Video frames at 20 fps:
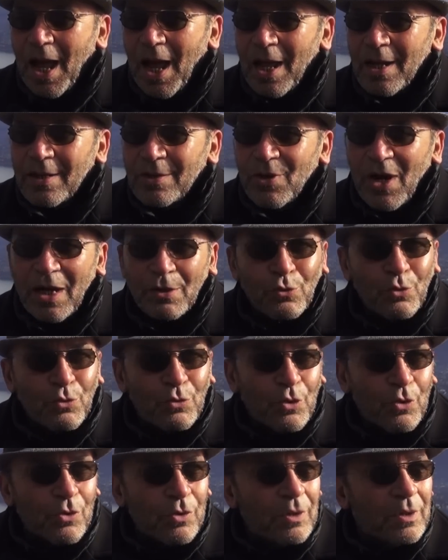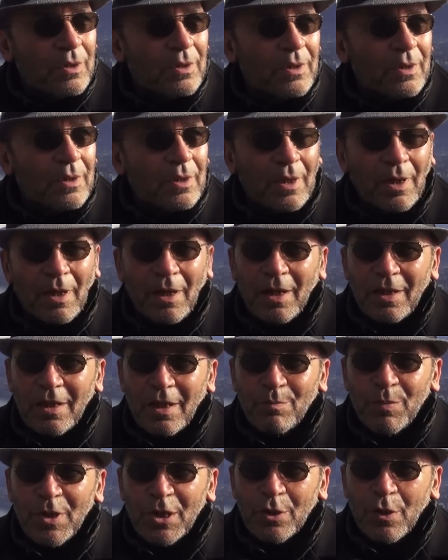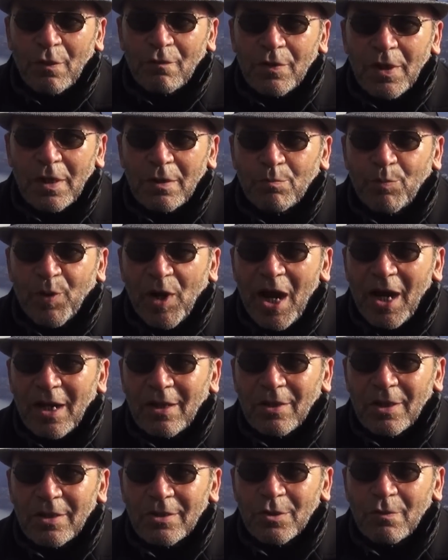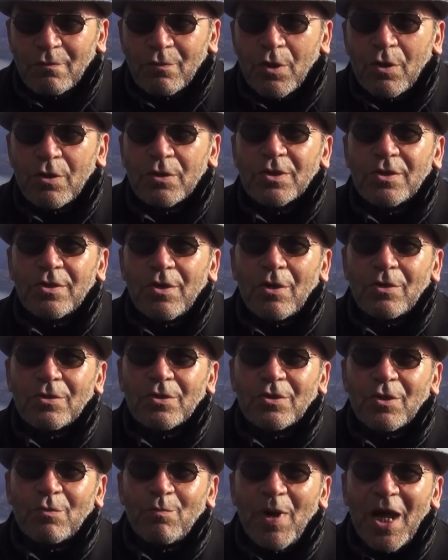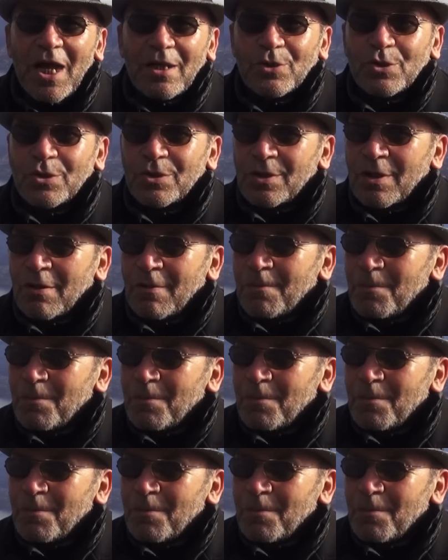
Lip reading: I try to do a little bit of that practice. Of course, not so much